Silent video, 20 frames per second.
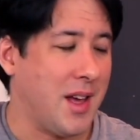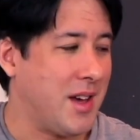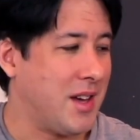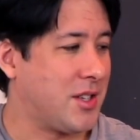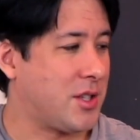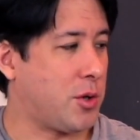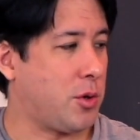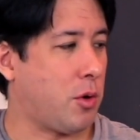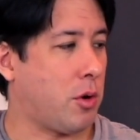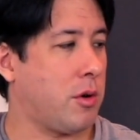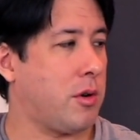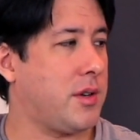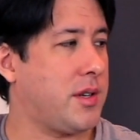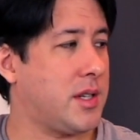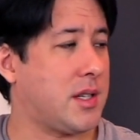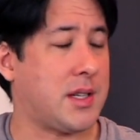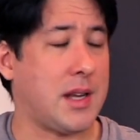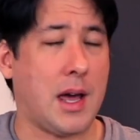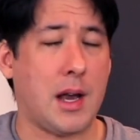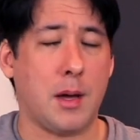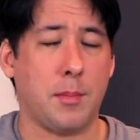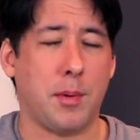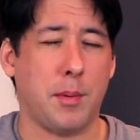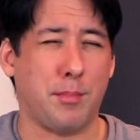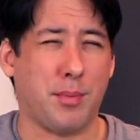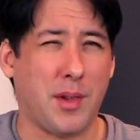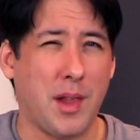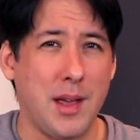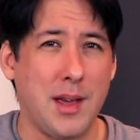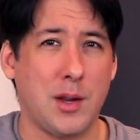So in order to stand up and
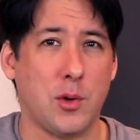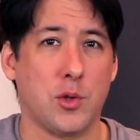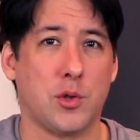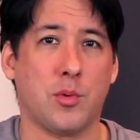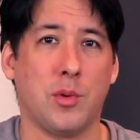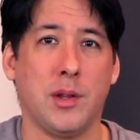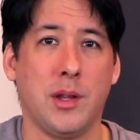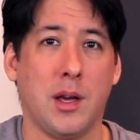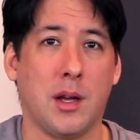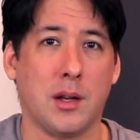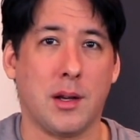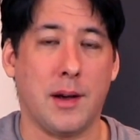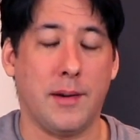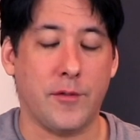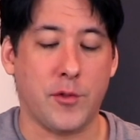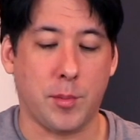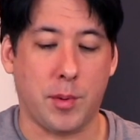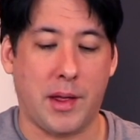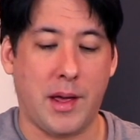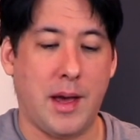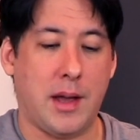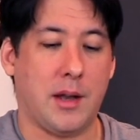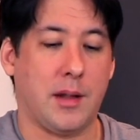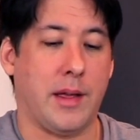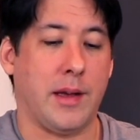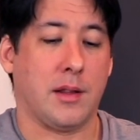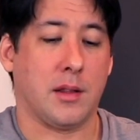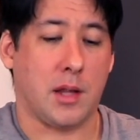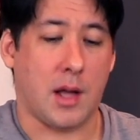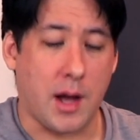play it, it was really uncomfortable. I had to
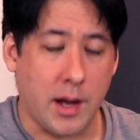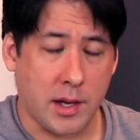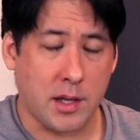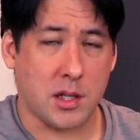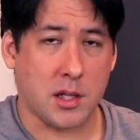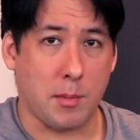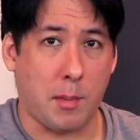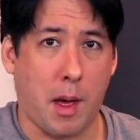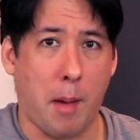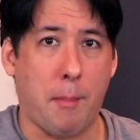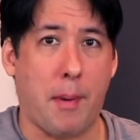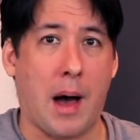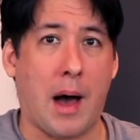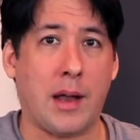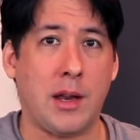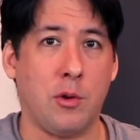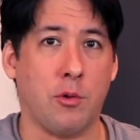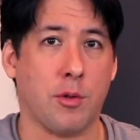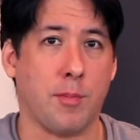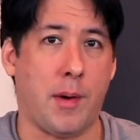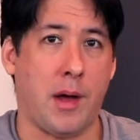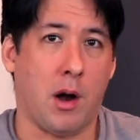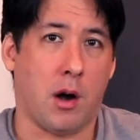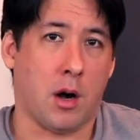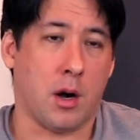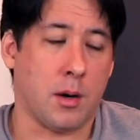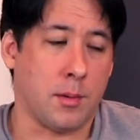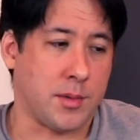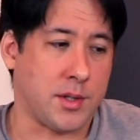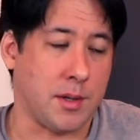lock it to my body with my
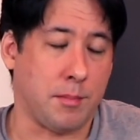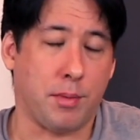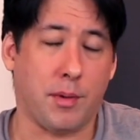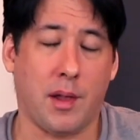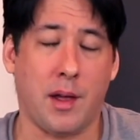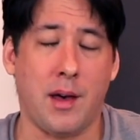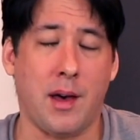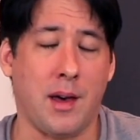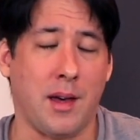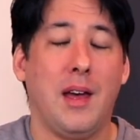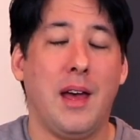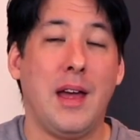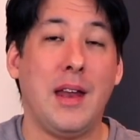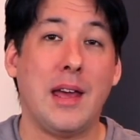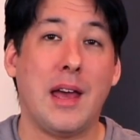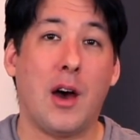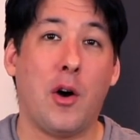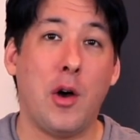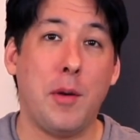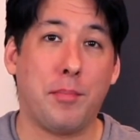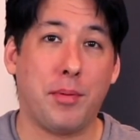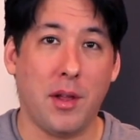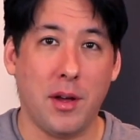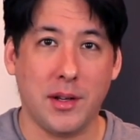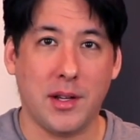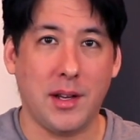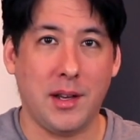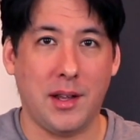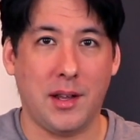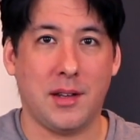arms and play. Anyhow, I
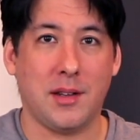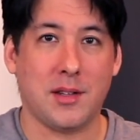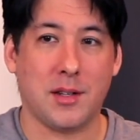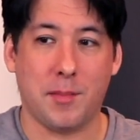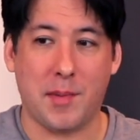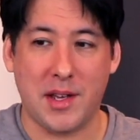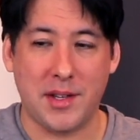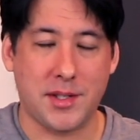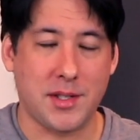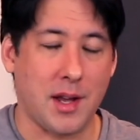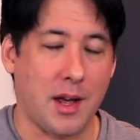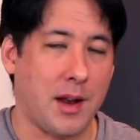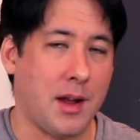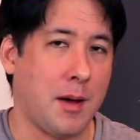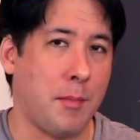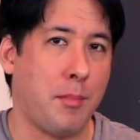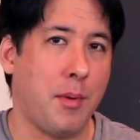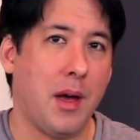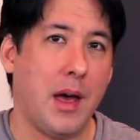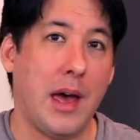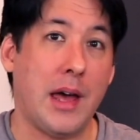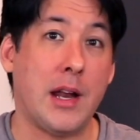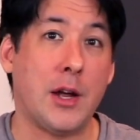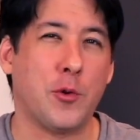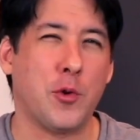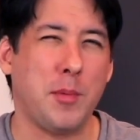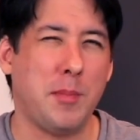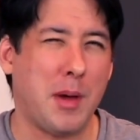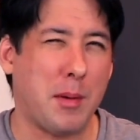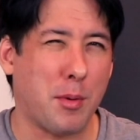plugged it into my setup, and I
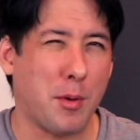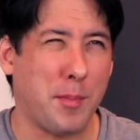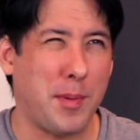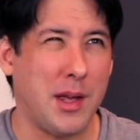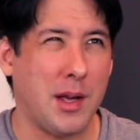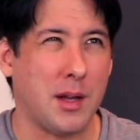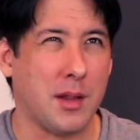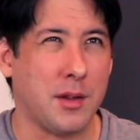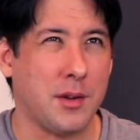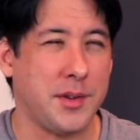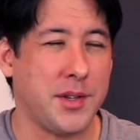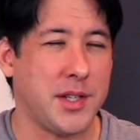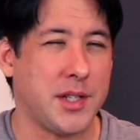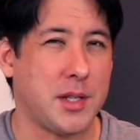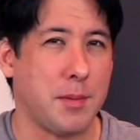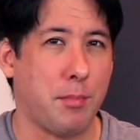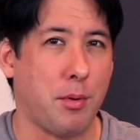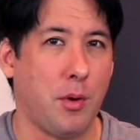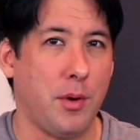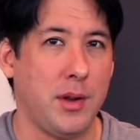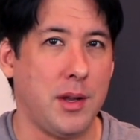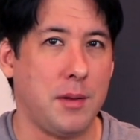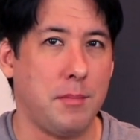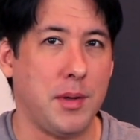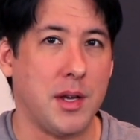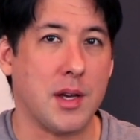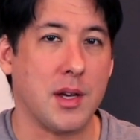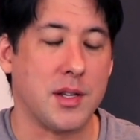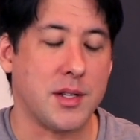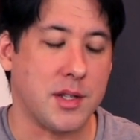remember being a little disappointed
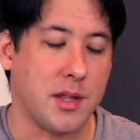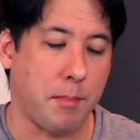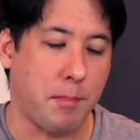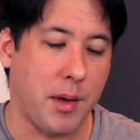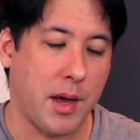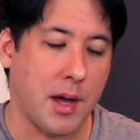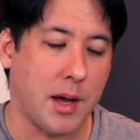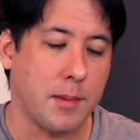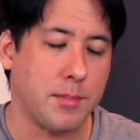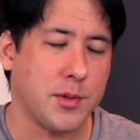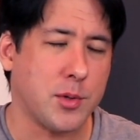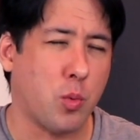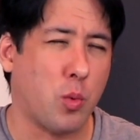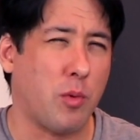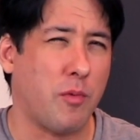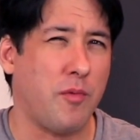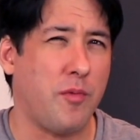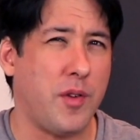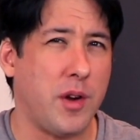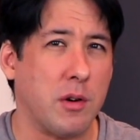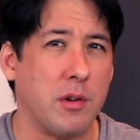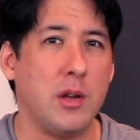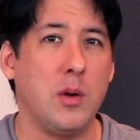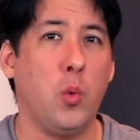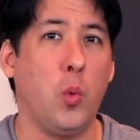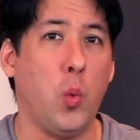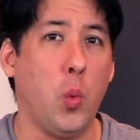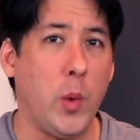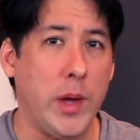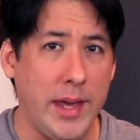because the pickups were very
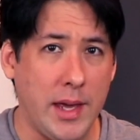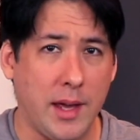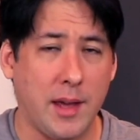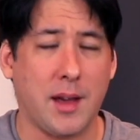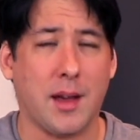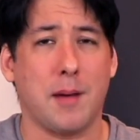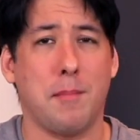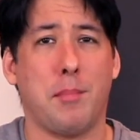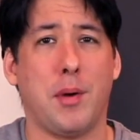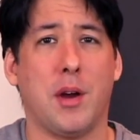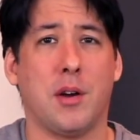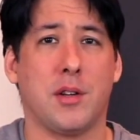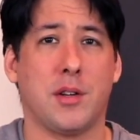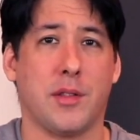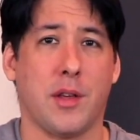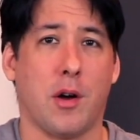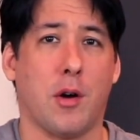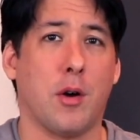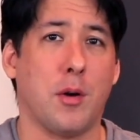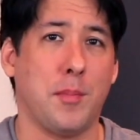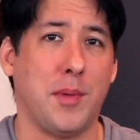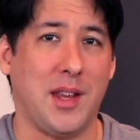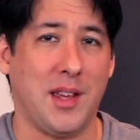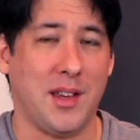weak compared to the Harmony